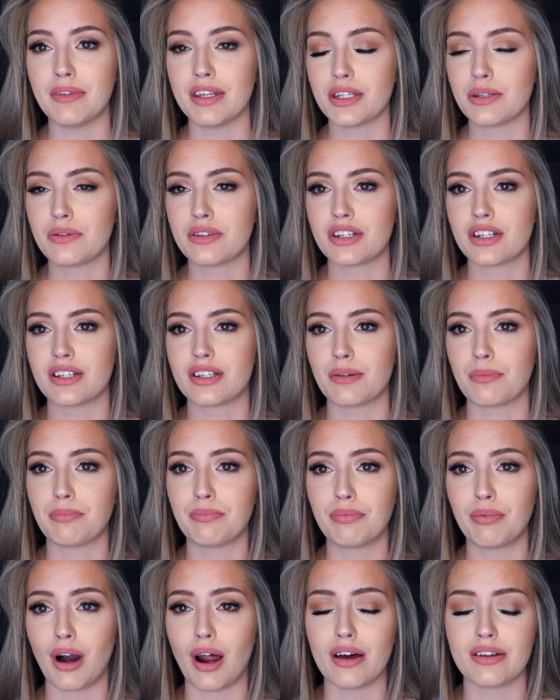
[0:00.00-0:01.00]
This was just a
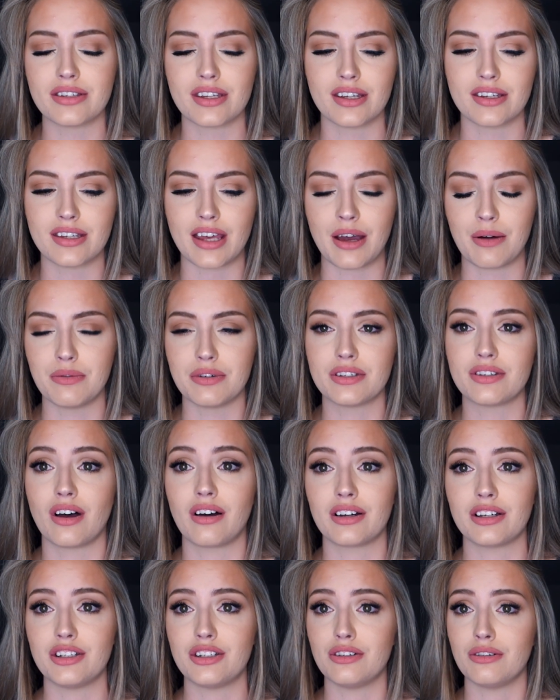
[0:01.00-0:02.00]
process I was
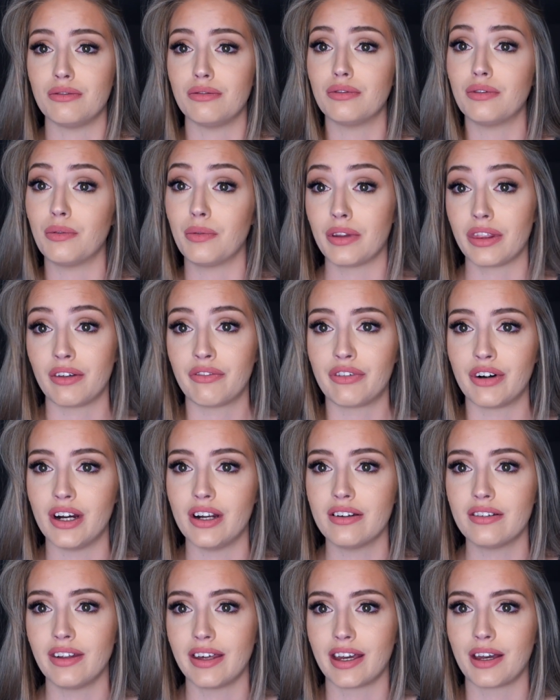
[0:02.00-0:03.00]
talking to with a
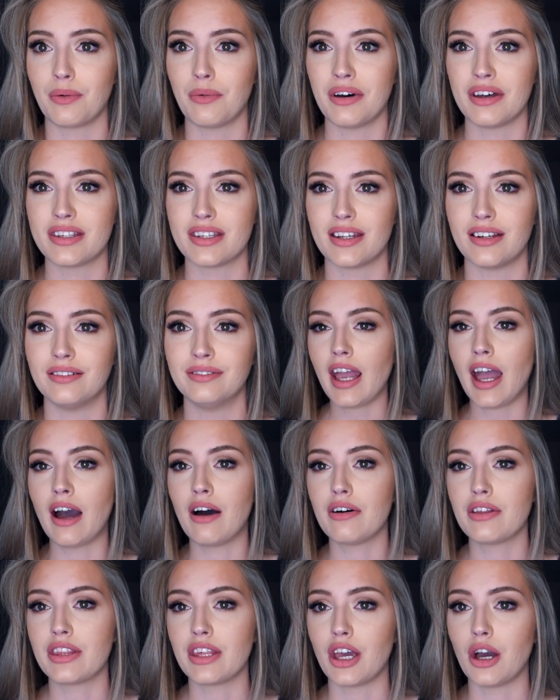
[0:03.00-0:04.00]
friend, like it wasn't
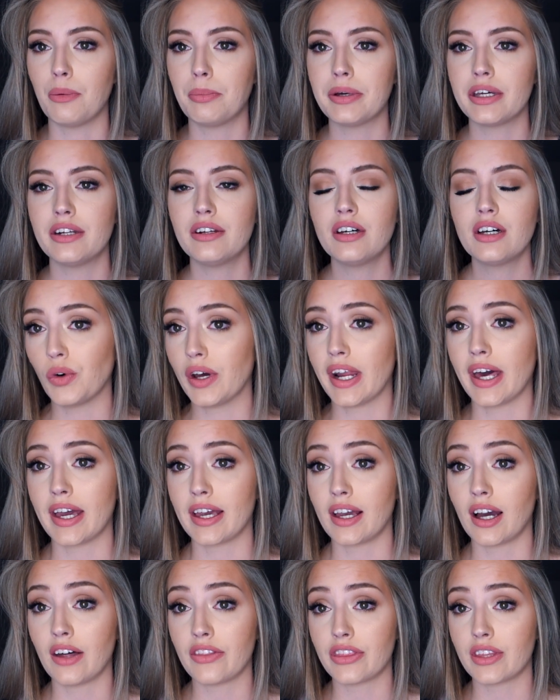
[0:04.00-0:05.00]
out in the open. When I
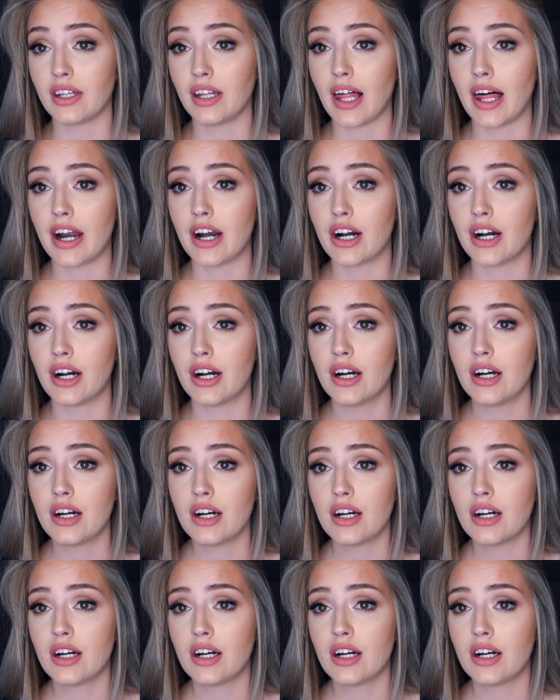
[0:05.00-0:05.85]
got the letter,